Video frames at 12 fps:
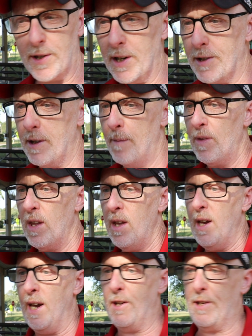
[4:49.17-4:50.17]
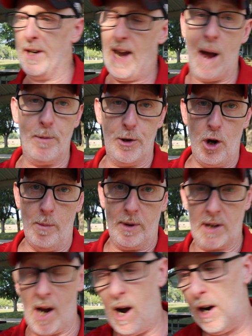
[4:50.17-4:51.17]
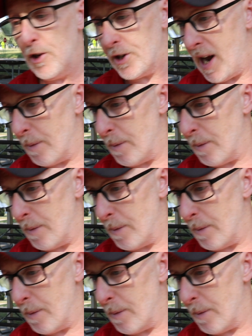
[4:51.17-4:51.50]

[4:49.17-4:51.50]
this. It happened to him in college, it